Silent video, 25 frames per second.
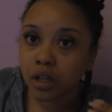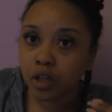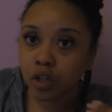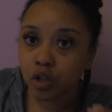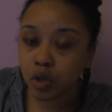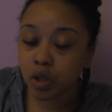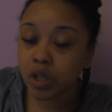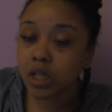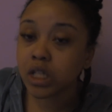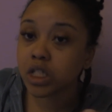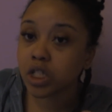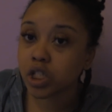
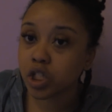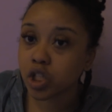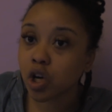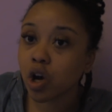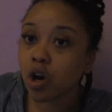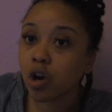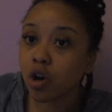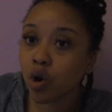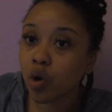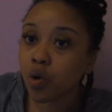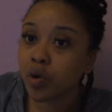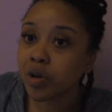You need to
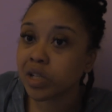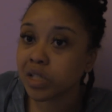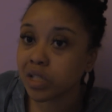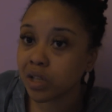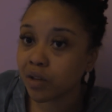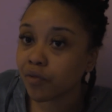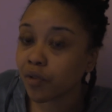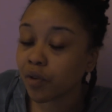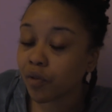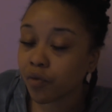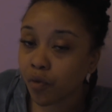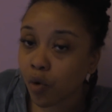start going to
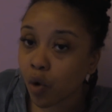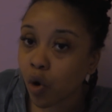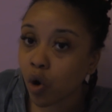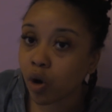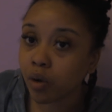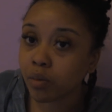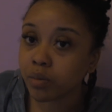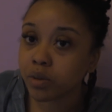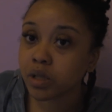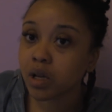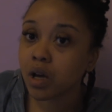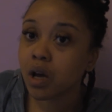different
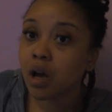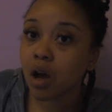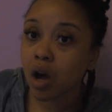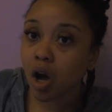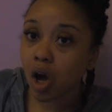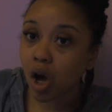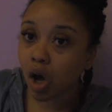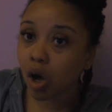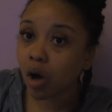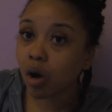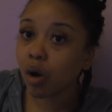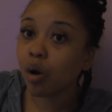forms
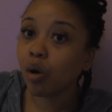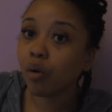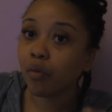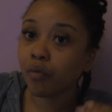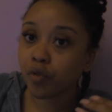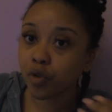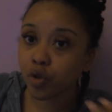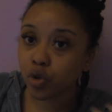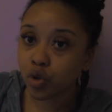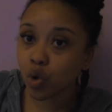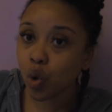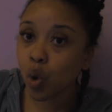
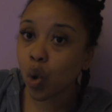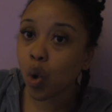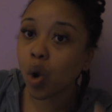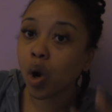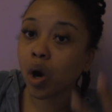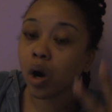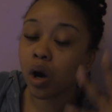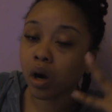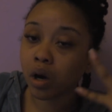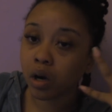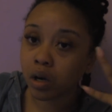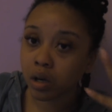of
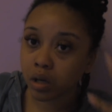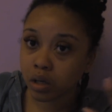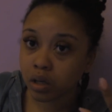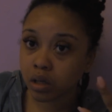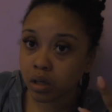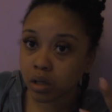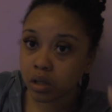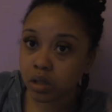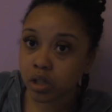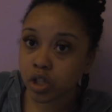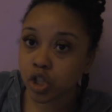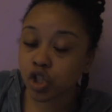your
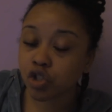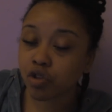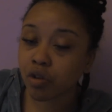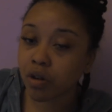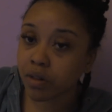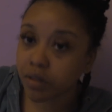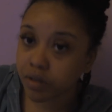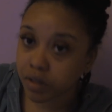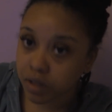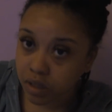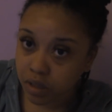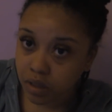
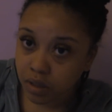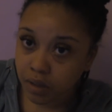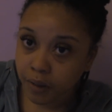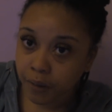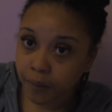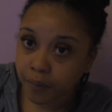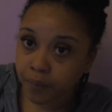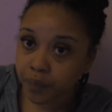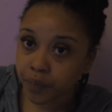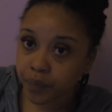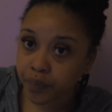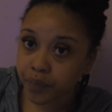strengths.
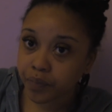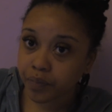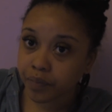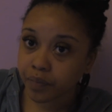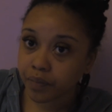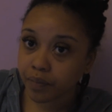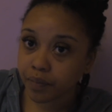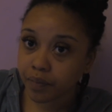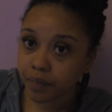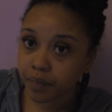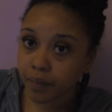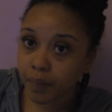
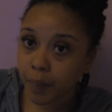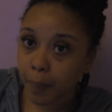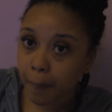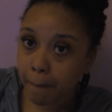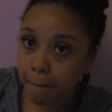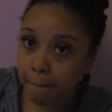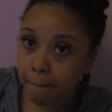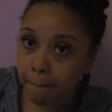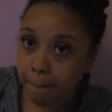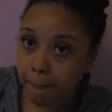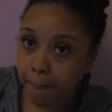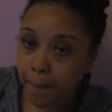
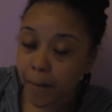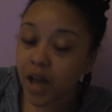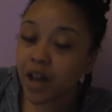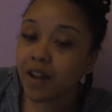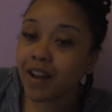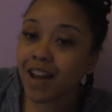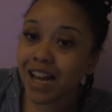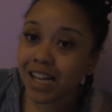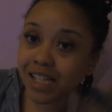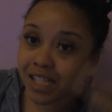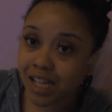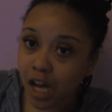
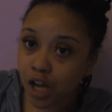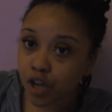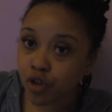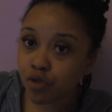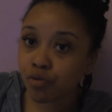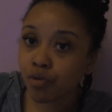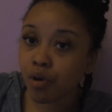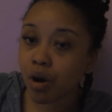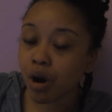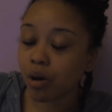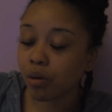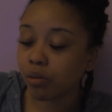And that's how you
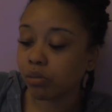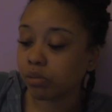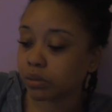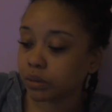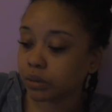grow.